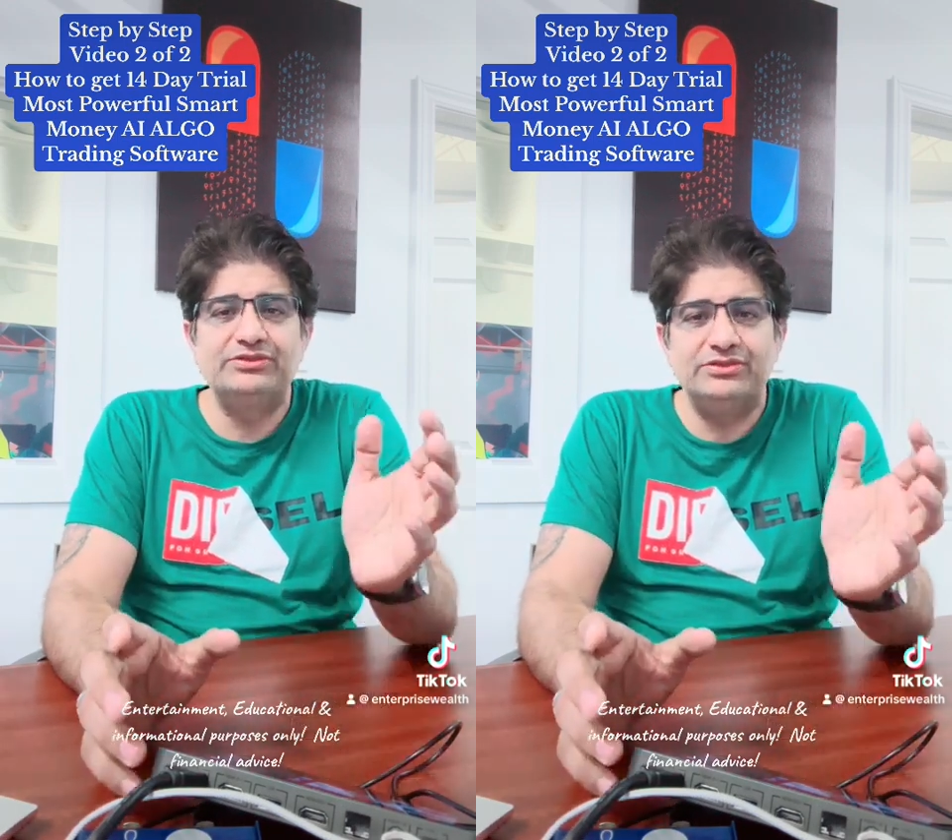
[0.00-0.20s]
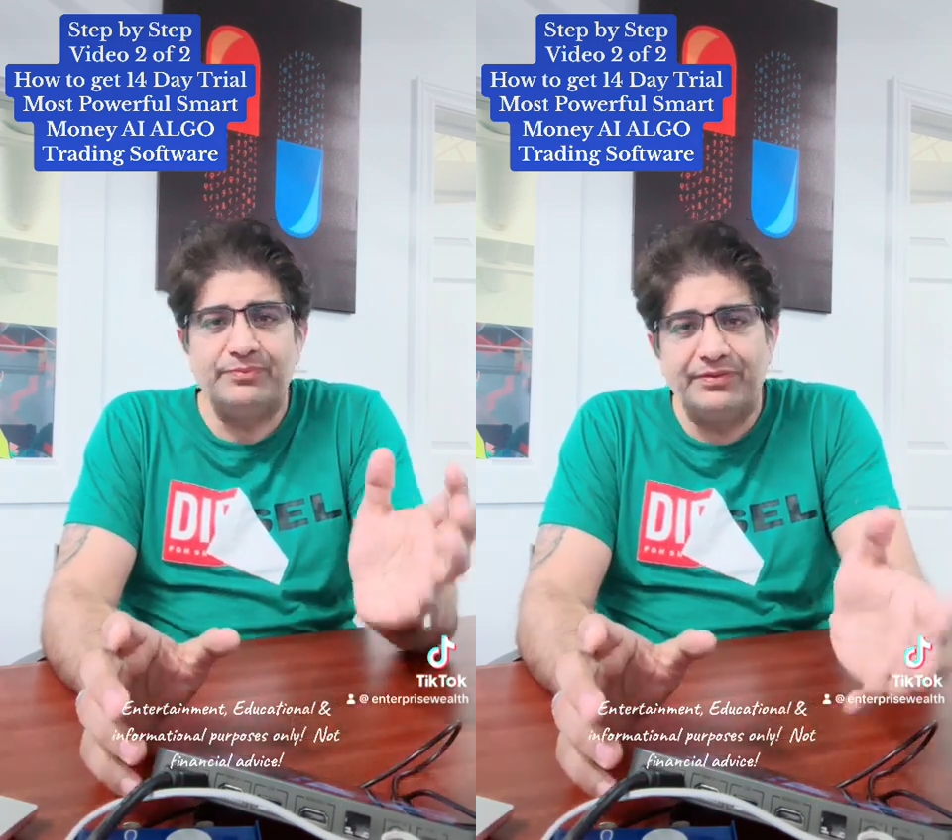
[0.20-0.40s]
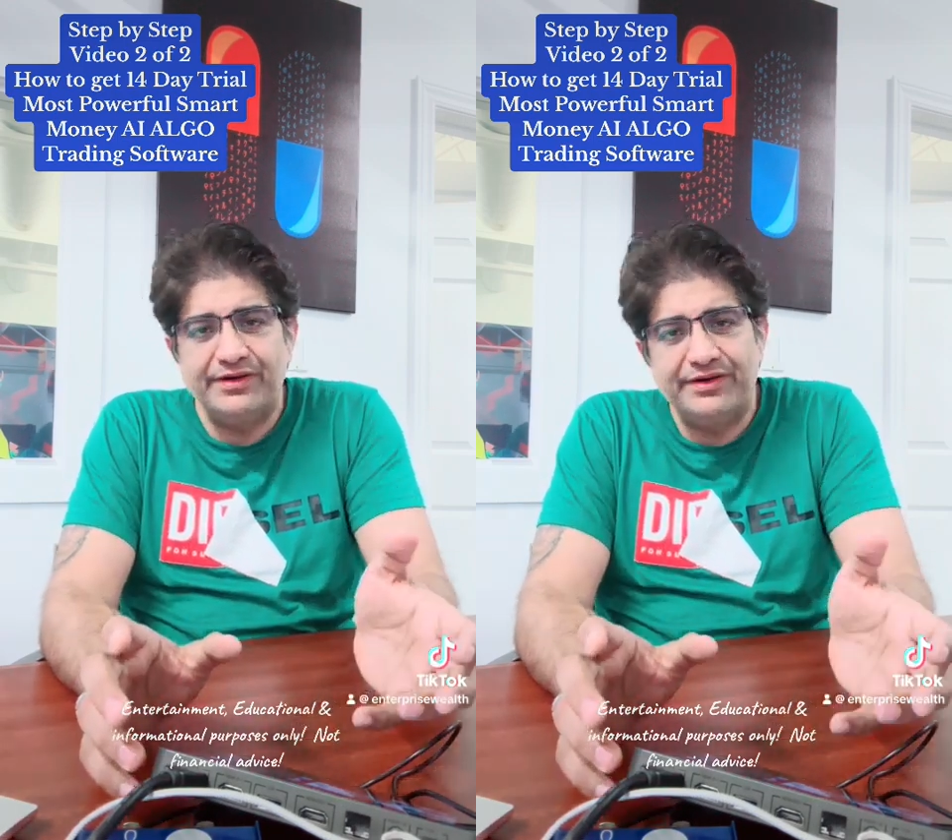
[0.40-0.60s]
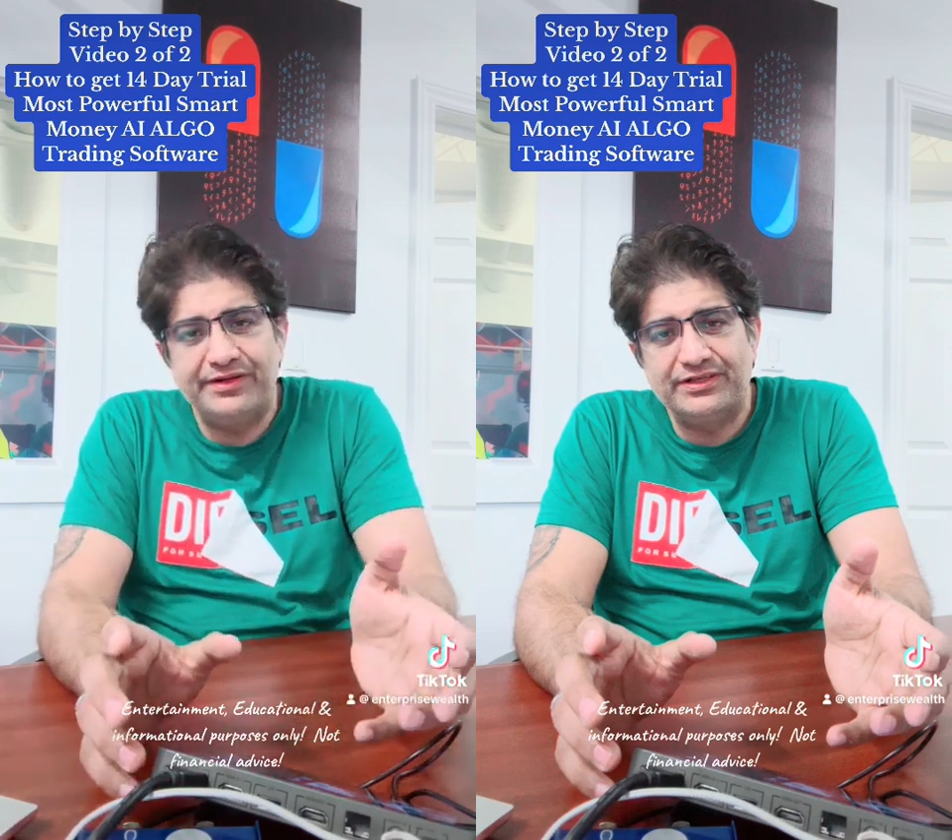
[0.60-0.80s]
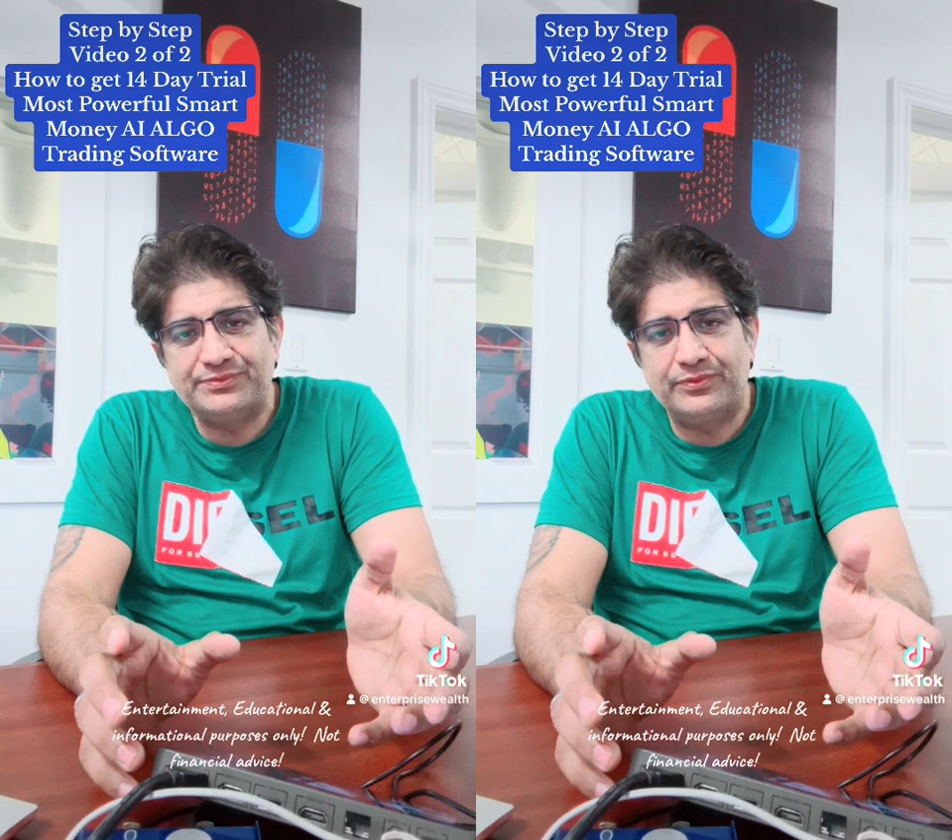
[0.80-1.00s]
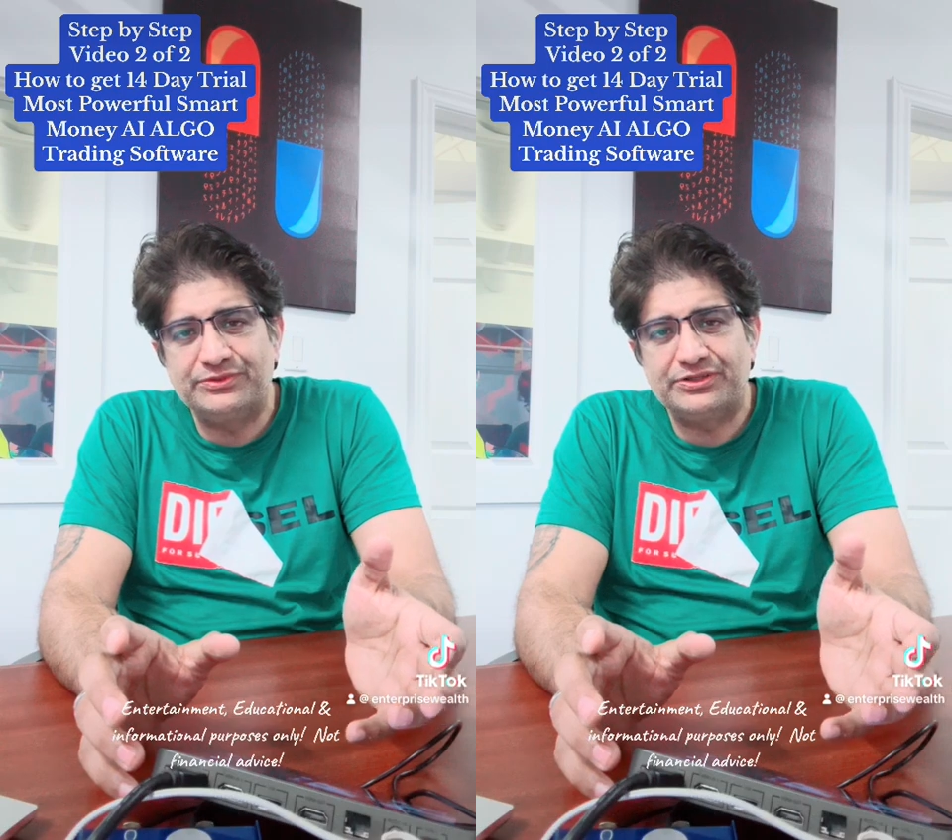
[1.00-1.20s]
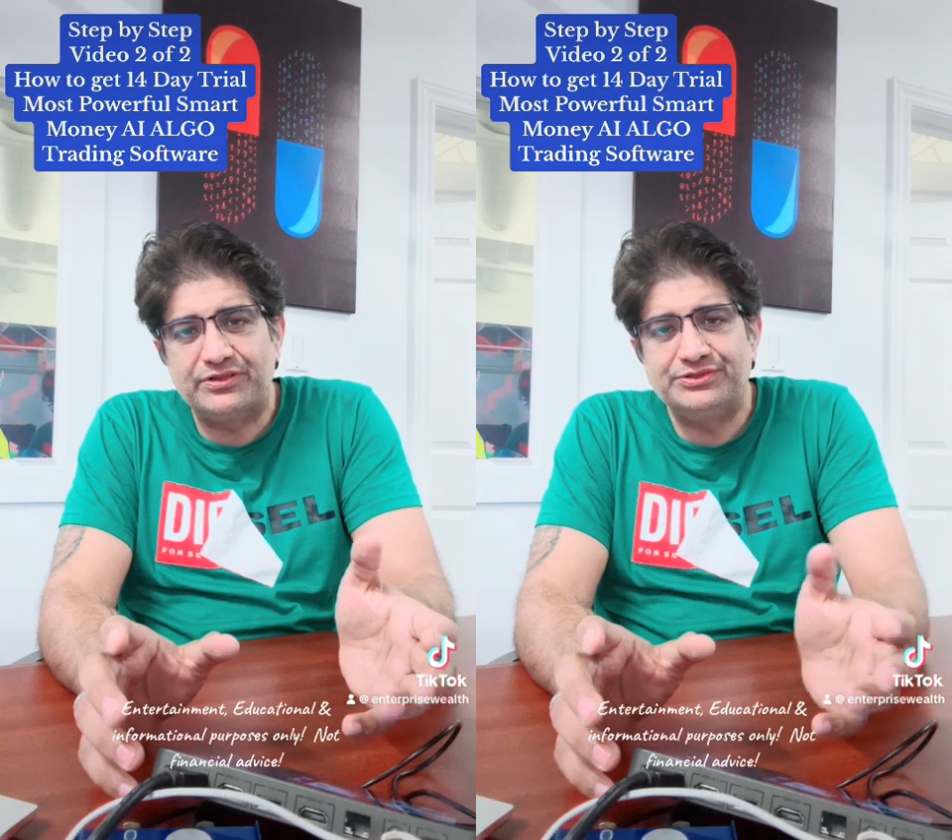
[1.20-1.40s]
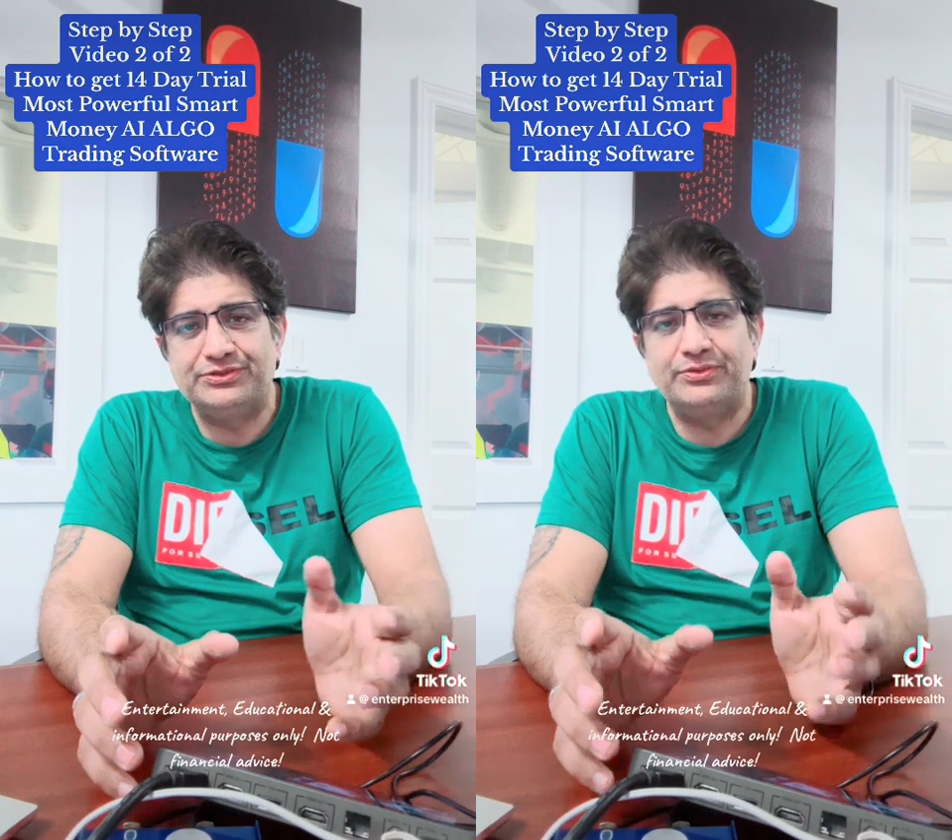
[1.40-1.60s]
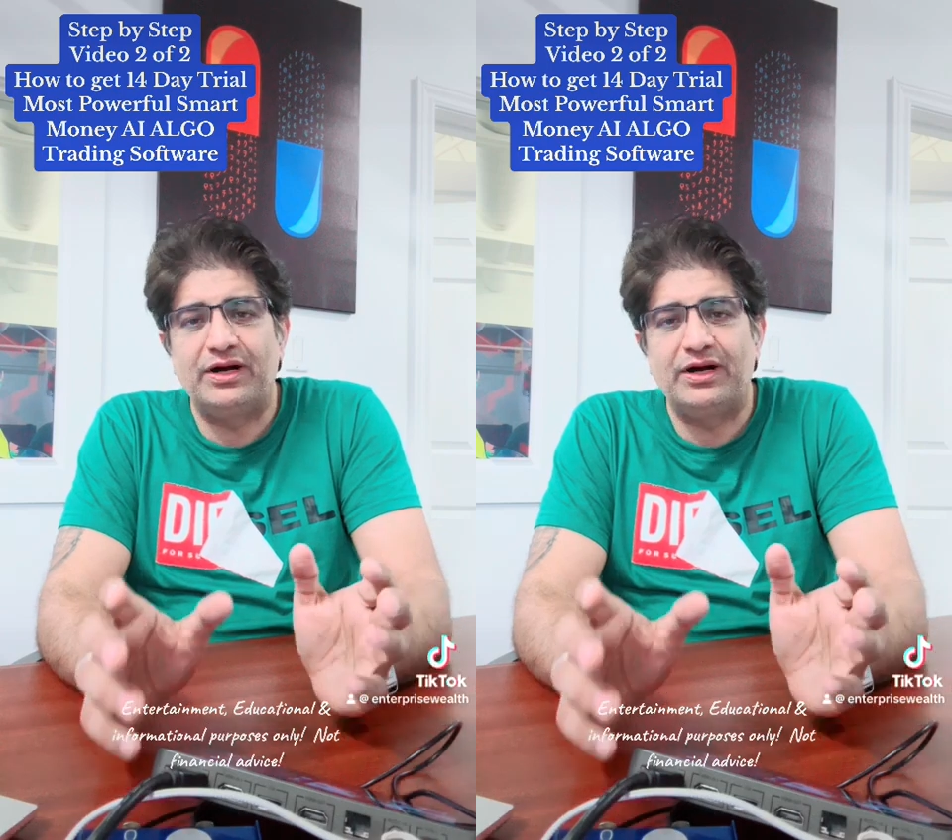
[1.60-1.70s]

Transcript: Super Areas won't charge you.